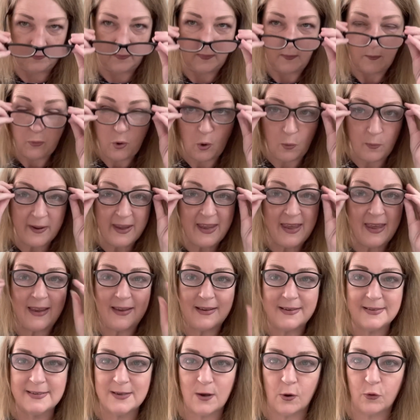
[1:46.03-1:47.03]
Put my
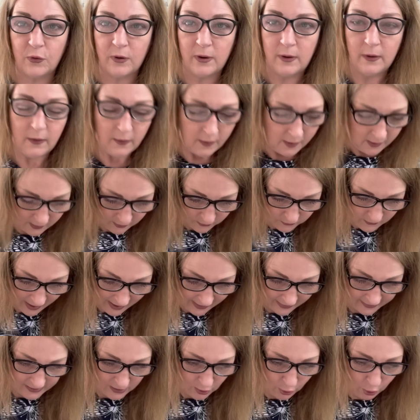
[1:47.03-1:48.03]
gigs on.
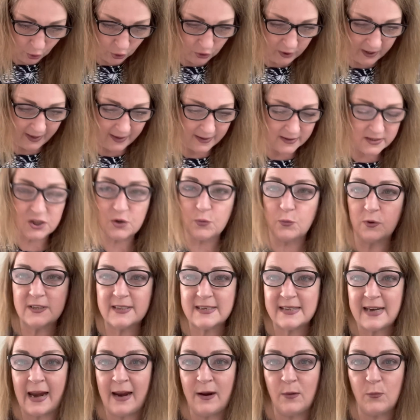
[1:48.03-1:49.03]
Right, okay, so we'll
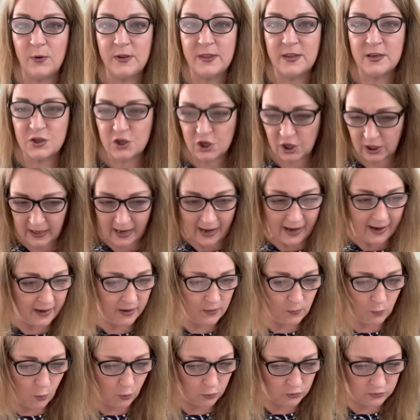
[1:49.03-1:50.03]
start with the July
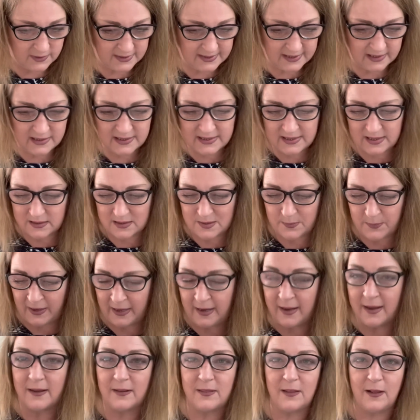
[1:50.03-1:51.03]
one, since it's been
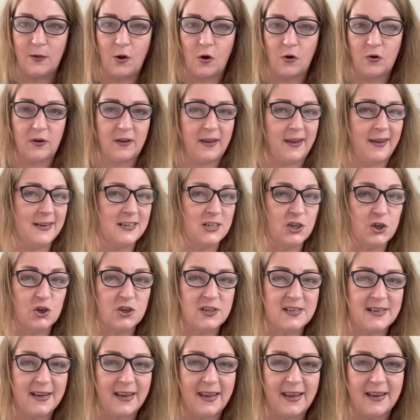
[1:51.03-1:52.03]
here the longest, just
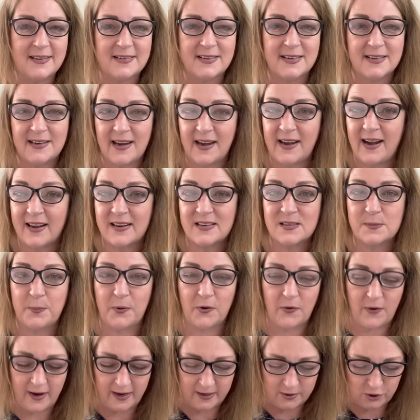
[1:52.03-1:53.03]
in case there's an
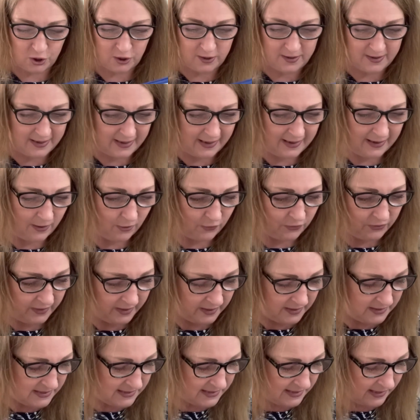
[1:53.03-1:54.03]
expiration date on
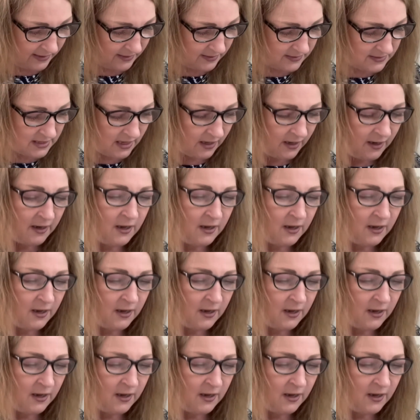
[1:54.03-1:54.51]
these things.